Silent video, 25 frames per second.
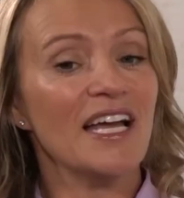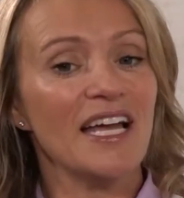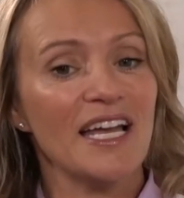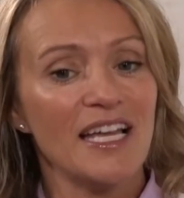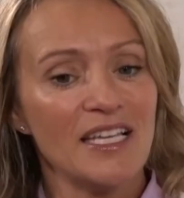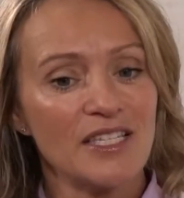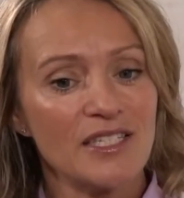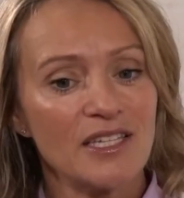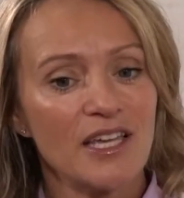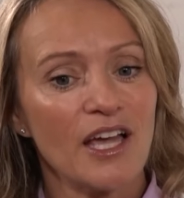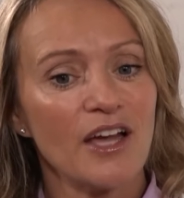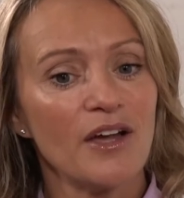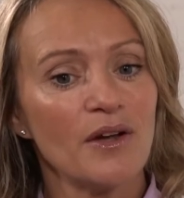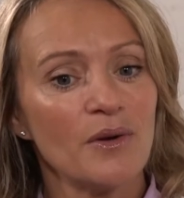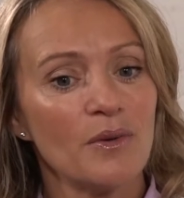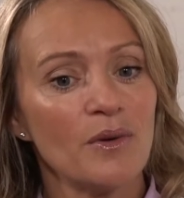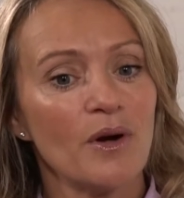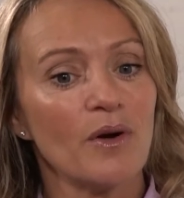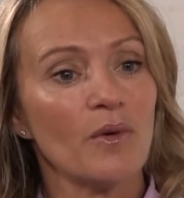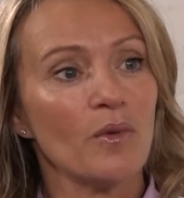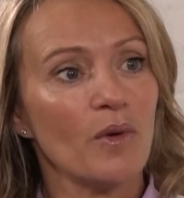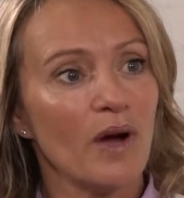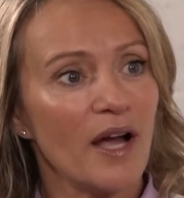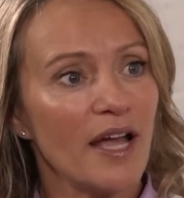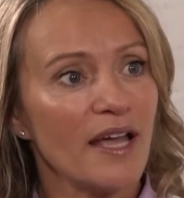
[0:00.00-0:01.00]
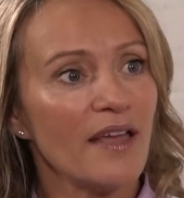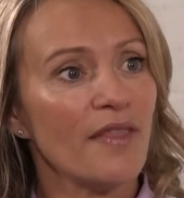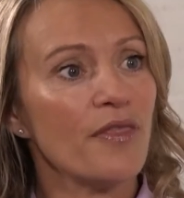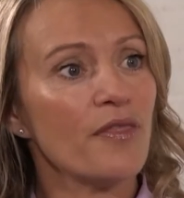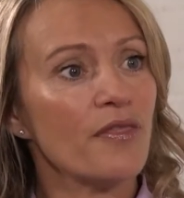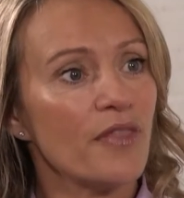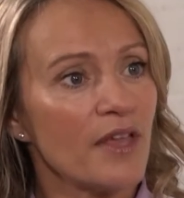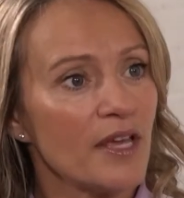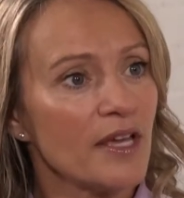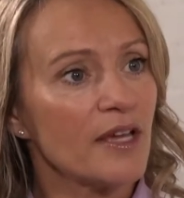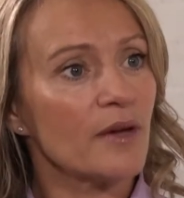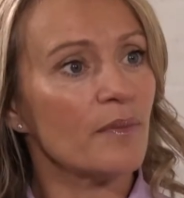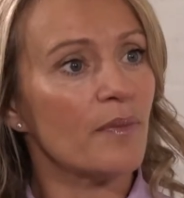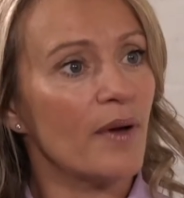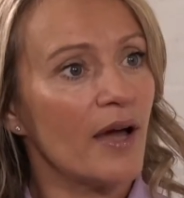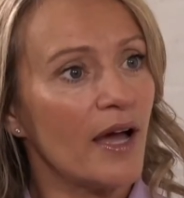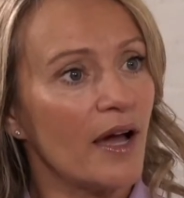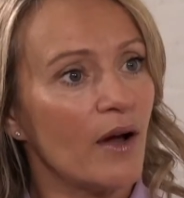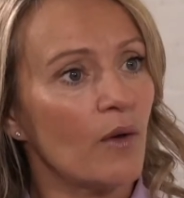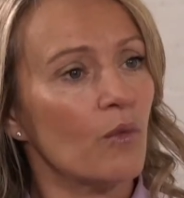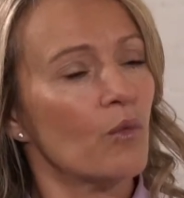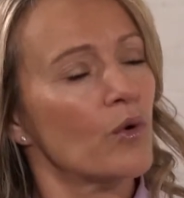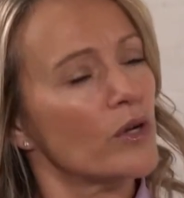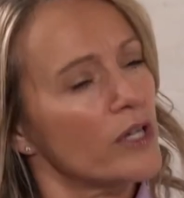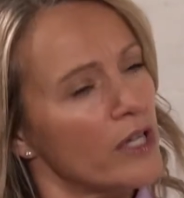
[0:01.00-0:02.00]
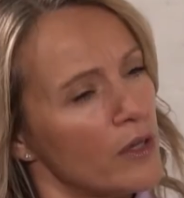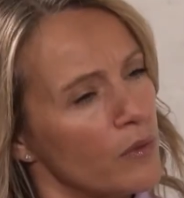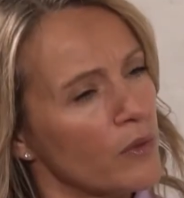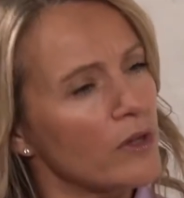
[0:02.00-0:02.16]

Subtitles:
is go away and think about what do you